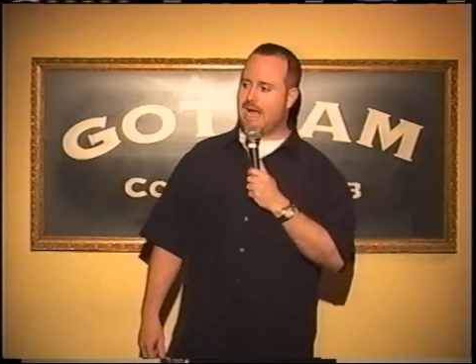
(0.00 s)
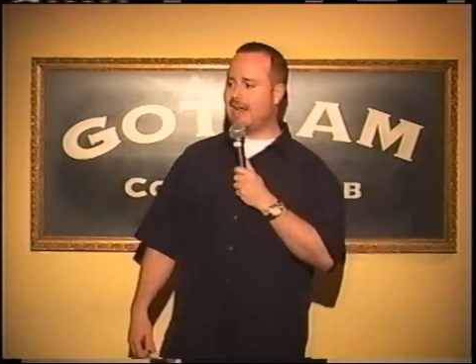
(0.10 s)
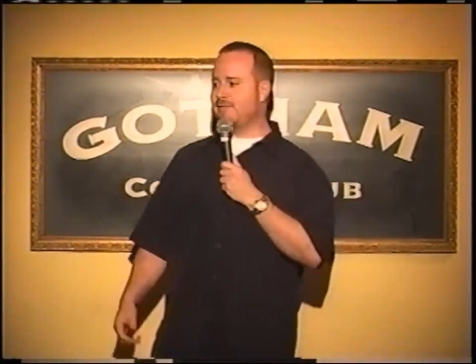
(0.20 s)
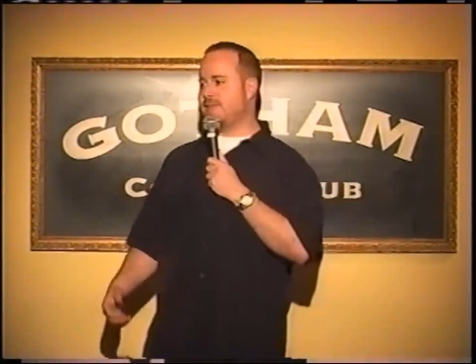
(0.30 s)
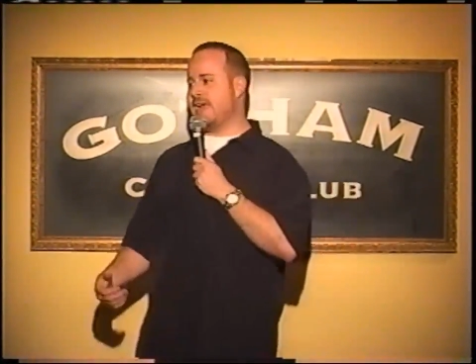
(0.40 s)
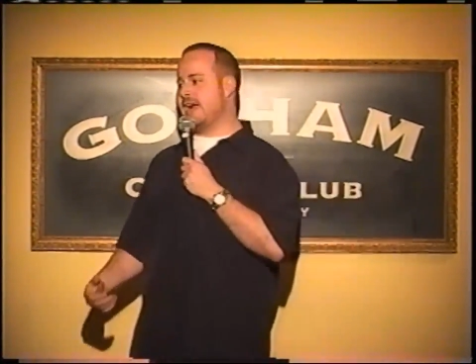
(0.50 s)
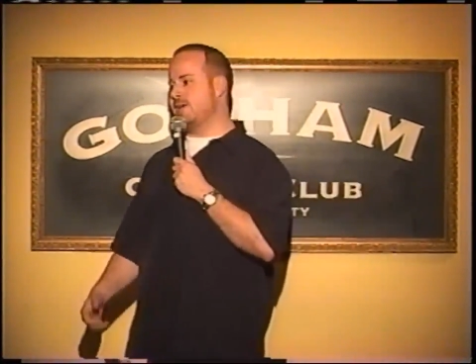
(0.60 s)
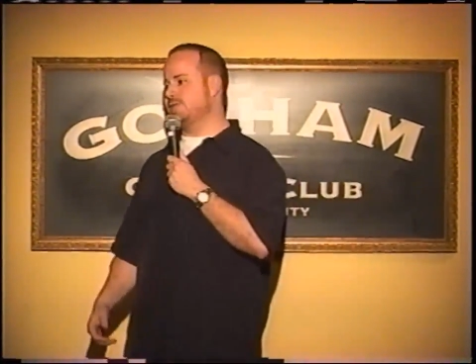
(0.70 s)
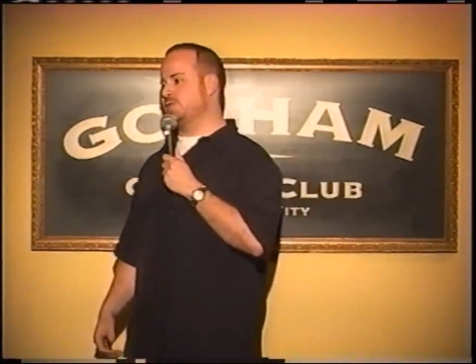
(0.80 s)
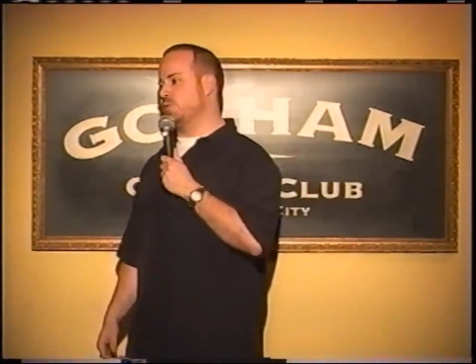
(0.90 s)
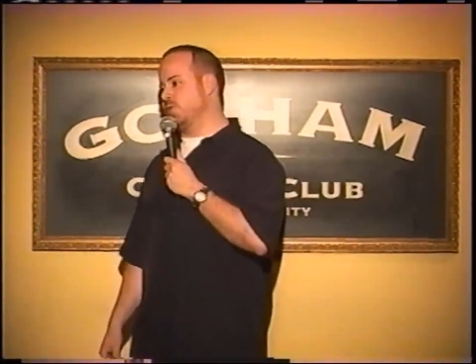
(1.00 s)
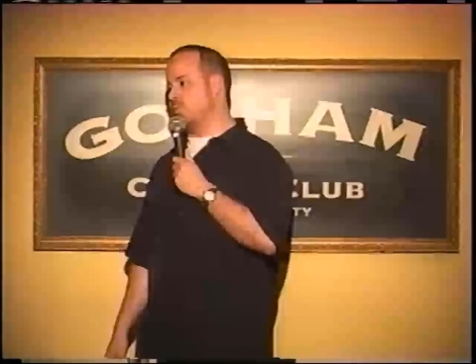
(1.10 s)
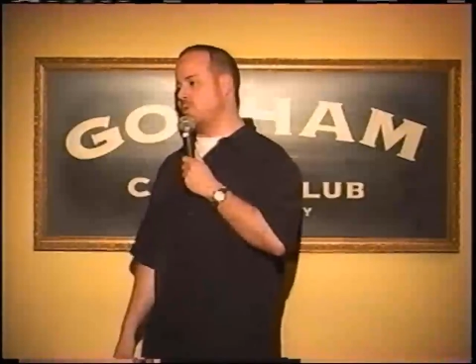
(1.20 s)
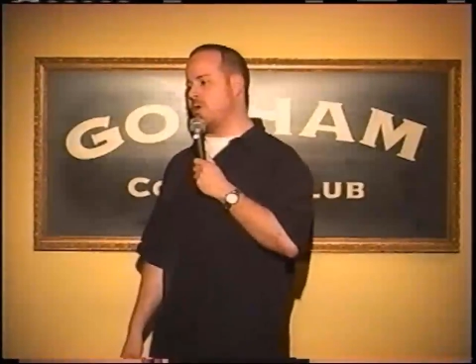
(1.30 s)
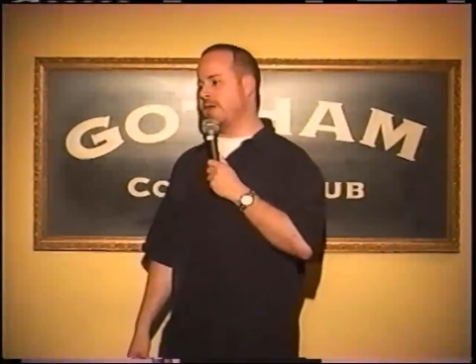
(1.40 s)
I left the house with
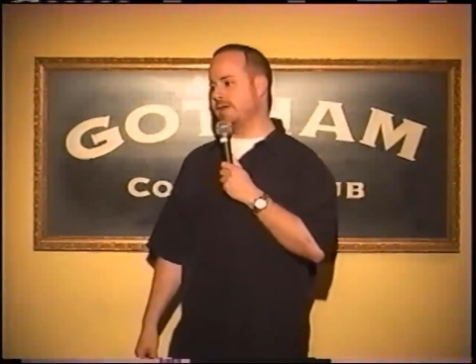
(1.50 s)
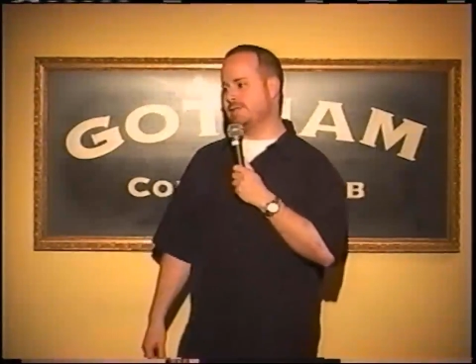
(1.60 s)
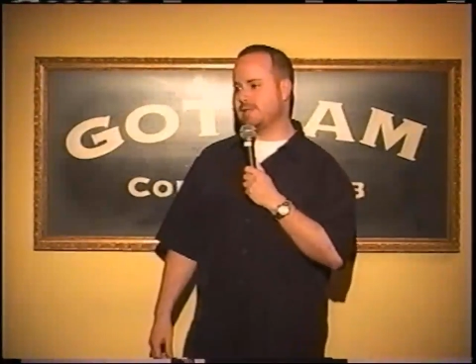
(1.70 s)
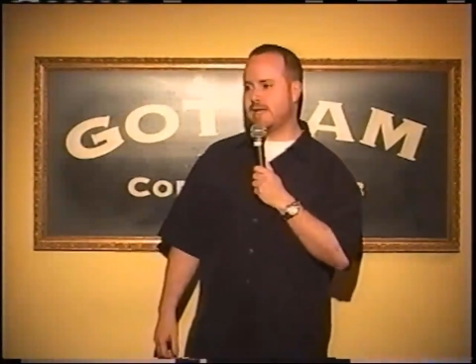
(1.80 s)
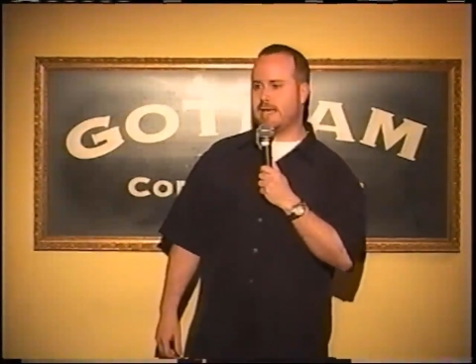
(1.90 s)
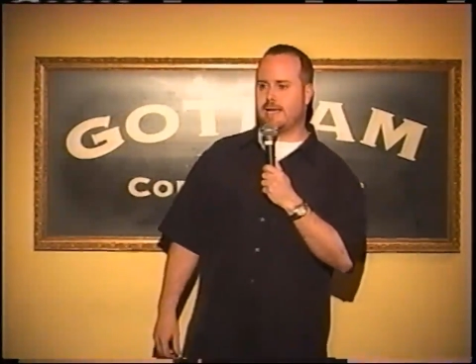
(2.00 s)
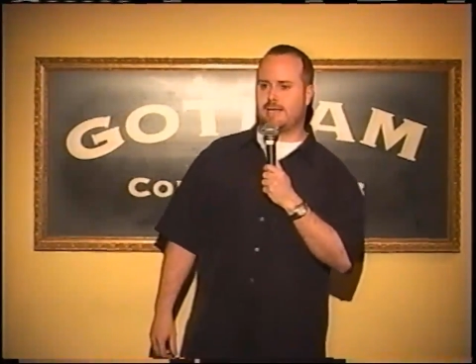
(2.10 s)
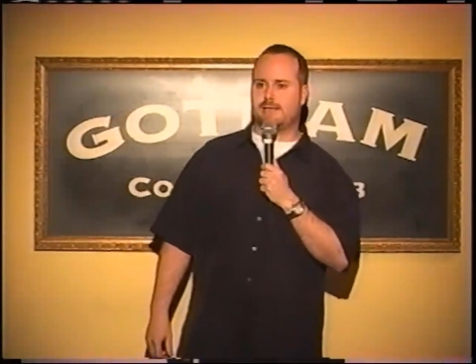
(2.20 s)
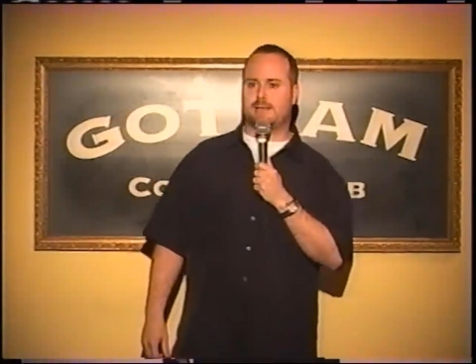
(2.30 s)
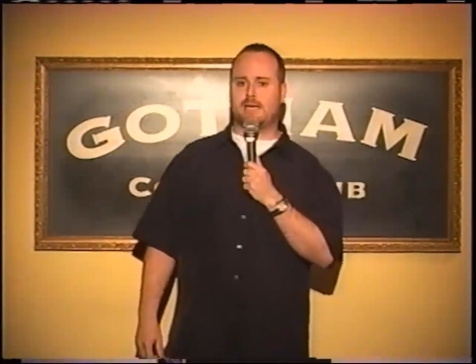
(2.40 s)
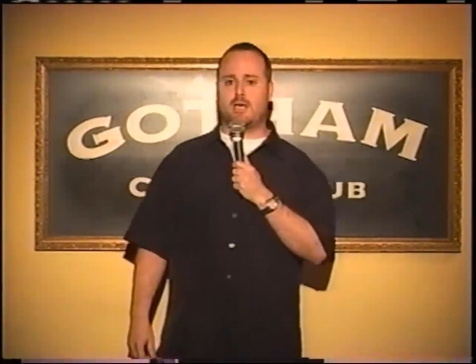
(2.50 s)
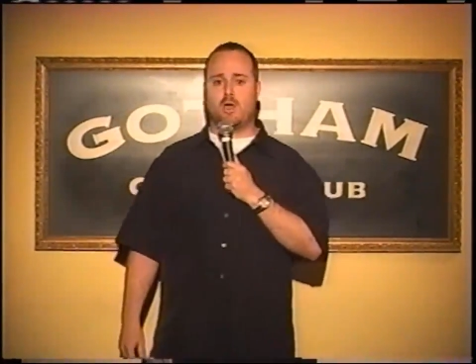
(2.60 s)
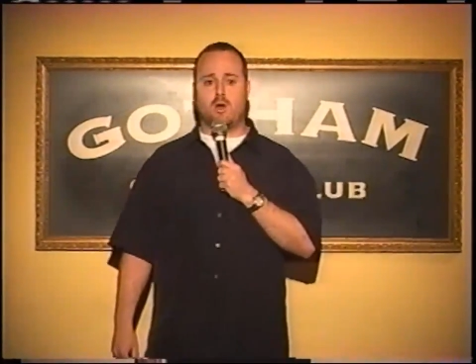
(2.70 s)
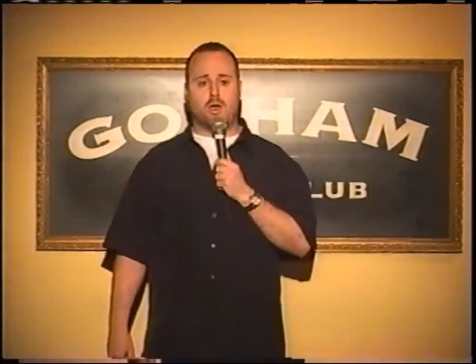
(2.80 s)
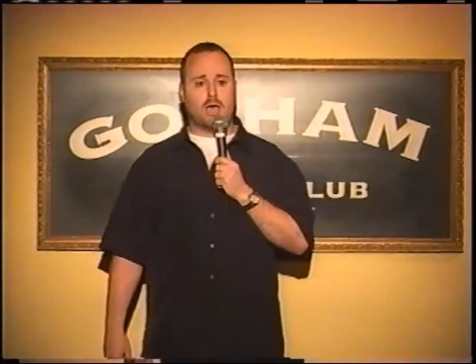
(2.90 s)
warnings like,
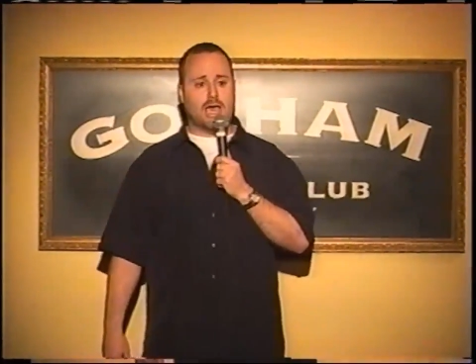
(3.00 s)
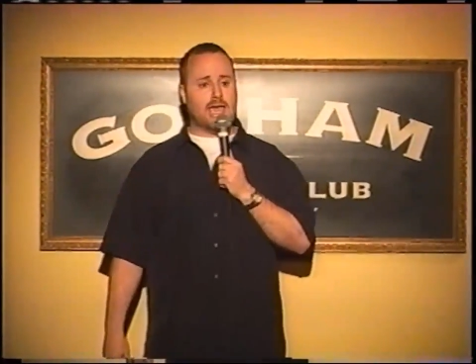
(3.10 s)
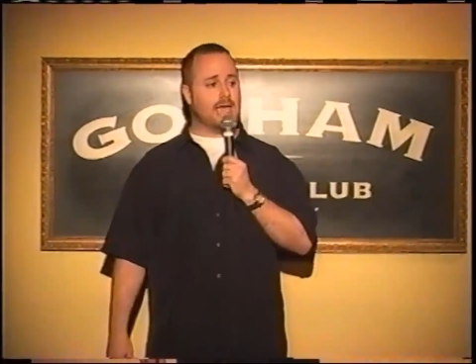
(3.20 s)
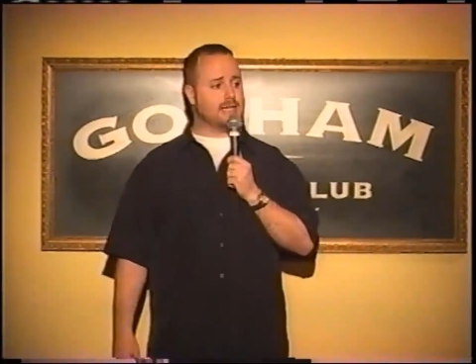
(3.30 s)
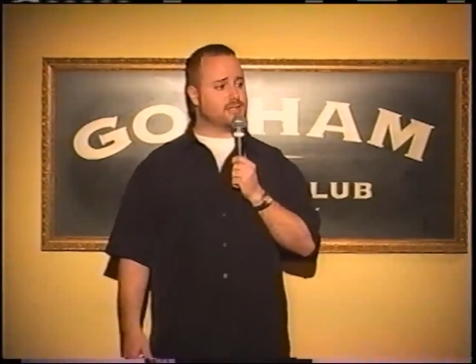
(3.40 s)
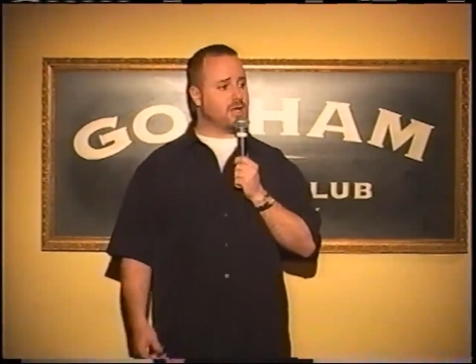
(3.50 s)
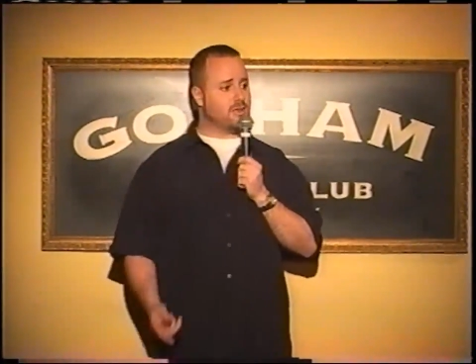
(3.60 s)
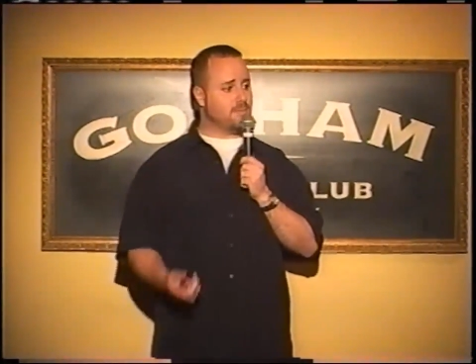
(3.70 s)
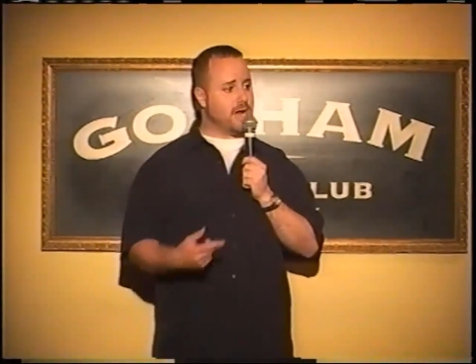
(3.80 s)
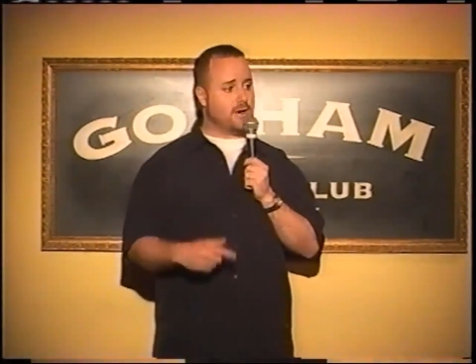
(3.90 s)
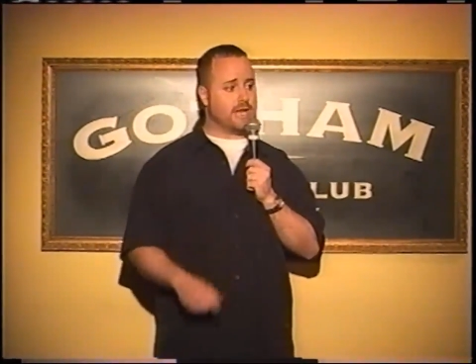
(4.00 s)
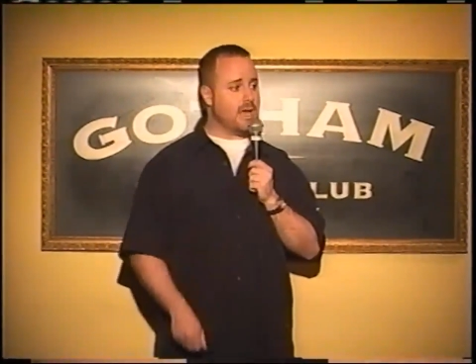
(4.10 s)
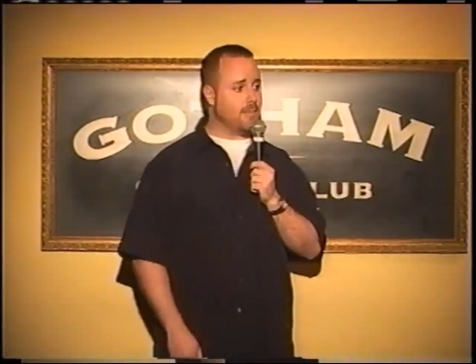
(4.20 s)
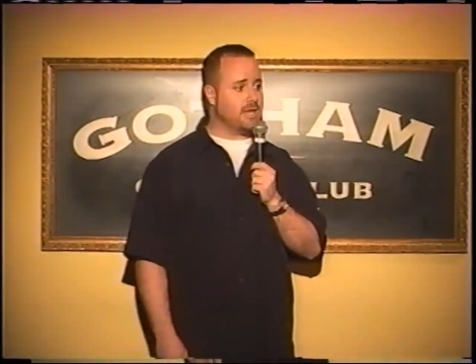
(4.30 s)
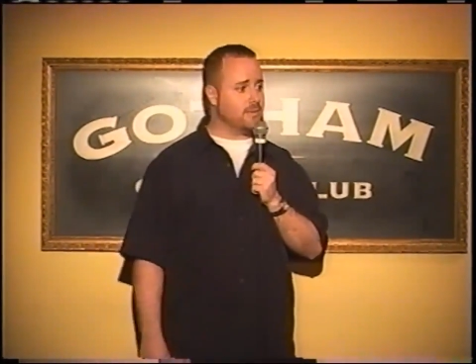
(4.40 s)
"Hey, I saw the bear
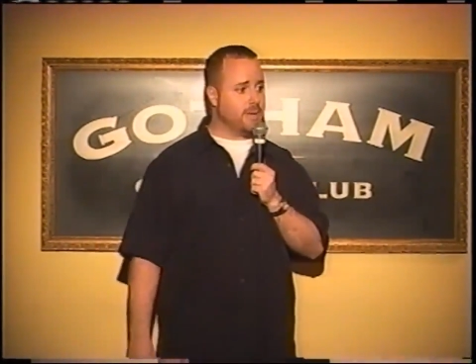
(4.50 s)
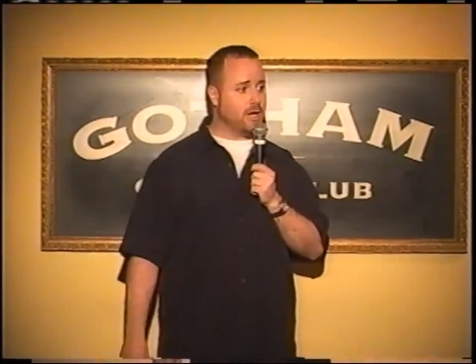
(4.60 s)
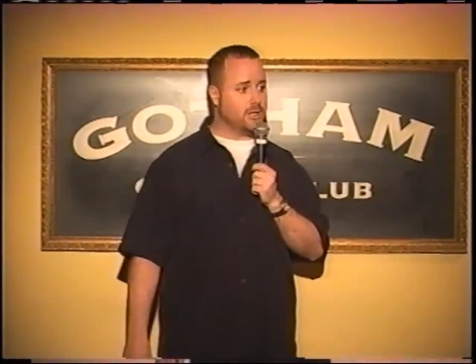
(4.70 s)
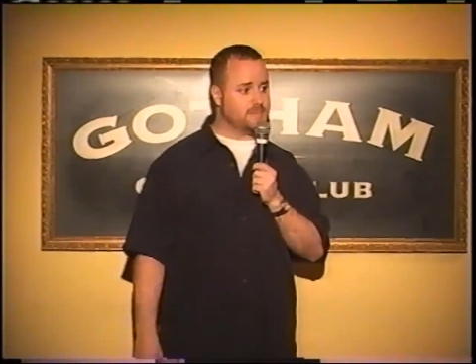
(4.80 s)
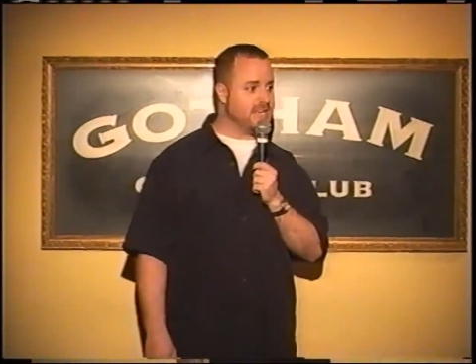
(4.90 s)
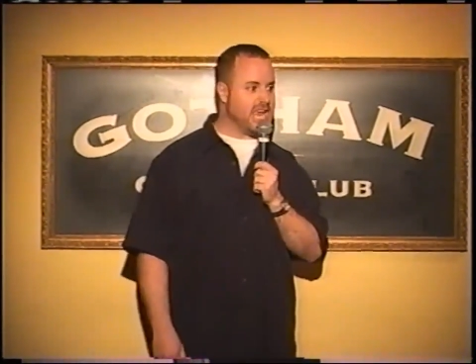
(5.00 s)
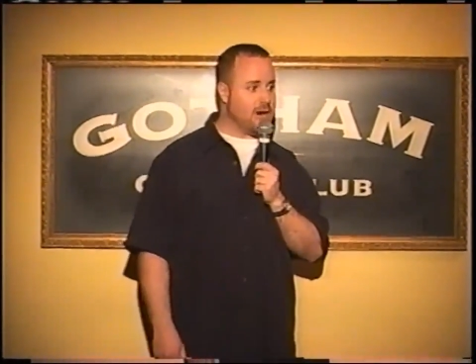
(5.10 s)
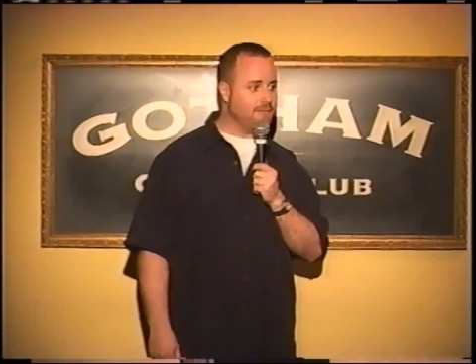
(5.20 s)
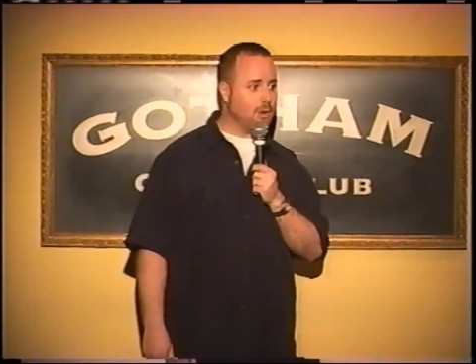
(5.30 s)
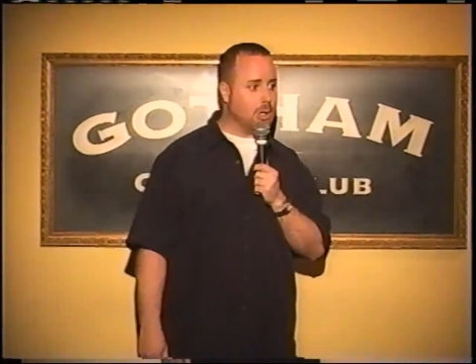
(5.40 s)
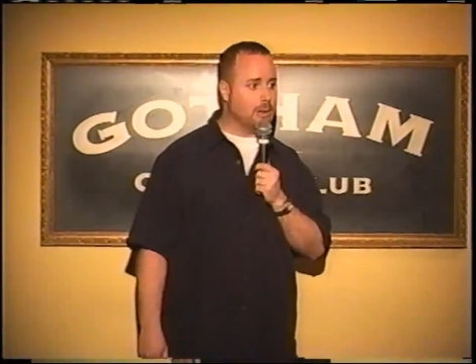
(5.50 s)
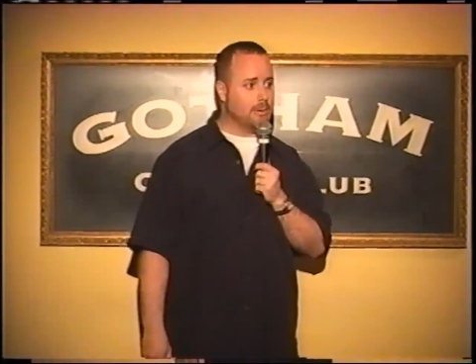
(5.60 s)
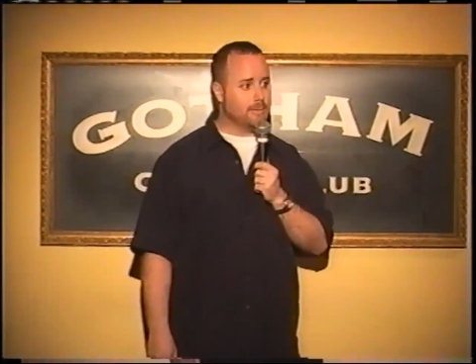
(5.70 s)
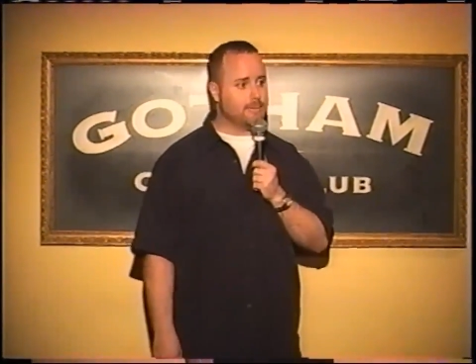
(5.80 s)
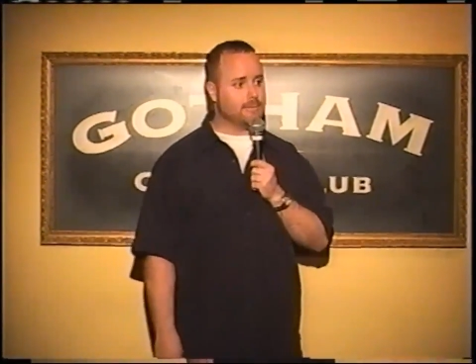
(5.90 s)
down by the Millers, be careful."